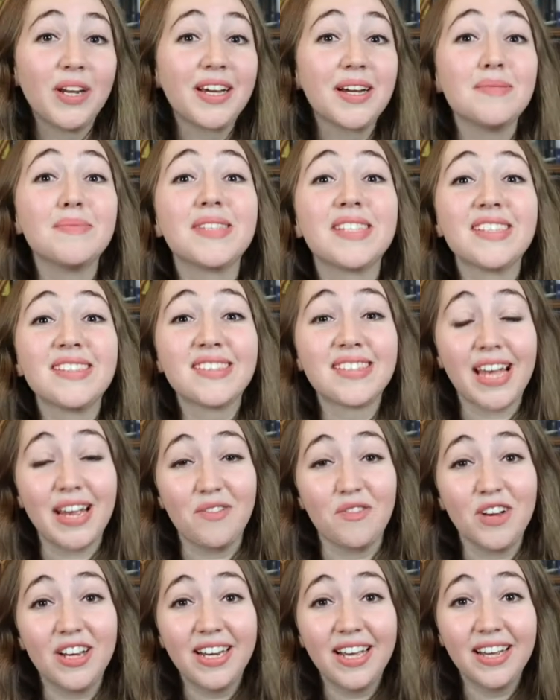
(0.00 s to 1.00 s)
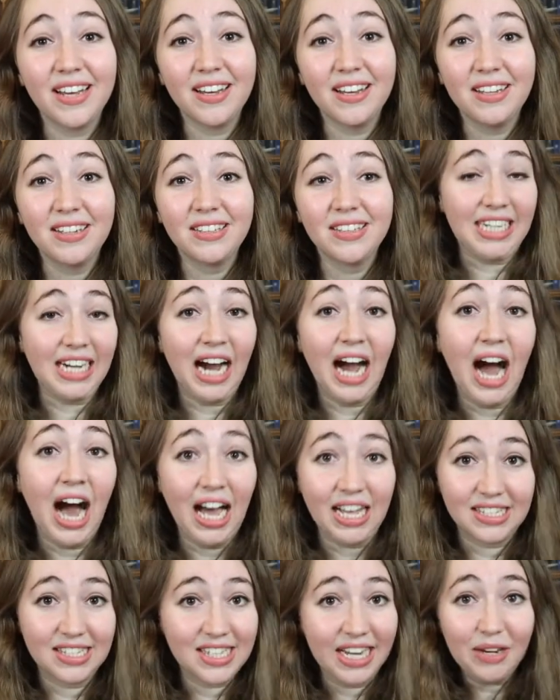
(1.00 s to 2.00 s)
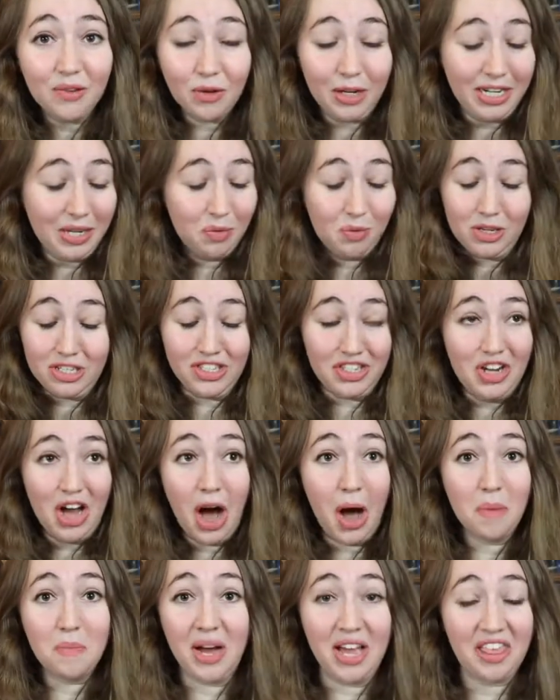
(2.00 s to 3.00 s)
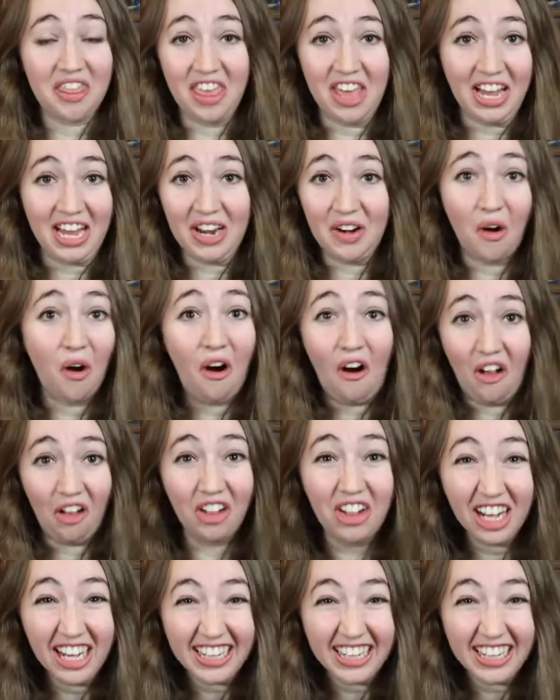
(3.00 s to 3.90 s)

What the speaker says: comes to sight reading, sight reading was not my thing at all.